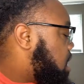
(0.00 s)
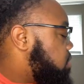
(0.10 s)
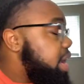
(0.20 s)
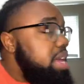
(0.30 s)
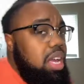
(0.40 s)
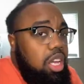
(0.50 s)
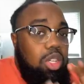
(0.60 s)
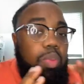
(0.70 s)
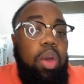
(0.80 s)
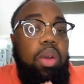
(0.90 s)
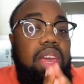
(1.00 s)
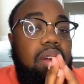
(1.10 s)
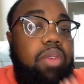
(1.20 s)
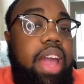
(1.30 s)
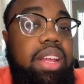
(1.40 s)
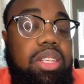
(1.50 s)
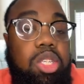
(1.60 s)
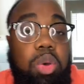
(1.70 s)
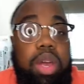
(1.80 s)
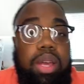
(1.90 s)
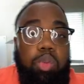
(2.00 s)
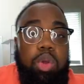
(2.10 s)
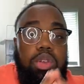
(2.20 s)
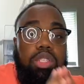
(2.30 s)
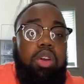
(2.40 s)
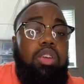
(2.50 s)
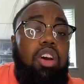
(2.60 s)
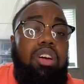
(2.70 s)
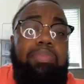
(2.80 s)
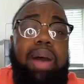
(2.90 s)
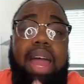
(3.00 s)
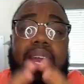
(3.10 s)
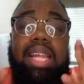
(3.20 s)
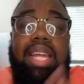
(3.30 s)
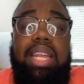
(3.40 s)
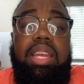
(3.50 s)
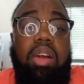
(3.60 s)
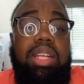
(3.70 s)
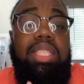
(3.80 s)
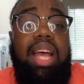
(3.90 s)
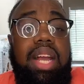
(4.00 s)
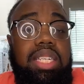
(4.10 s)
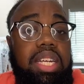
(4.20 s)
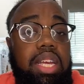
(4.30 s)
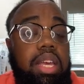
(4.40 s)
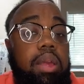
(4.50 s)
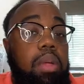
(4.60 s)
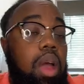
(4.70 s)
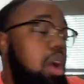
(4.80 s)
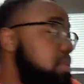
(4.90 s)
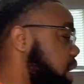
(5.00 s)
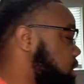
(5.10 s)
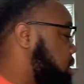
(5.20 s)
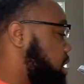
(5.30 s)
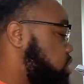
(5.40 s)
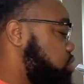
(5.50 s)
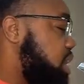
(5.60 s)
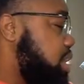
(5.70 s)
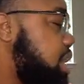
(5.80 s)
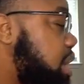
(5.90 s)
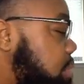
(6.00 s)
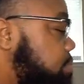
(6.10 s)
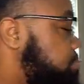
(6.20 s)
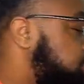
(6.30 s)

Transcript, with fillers: All right. So we're going to get right into it. We're going to start off by cleaning our sock jig. All right. So let's do that now.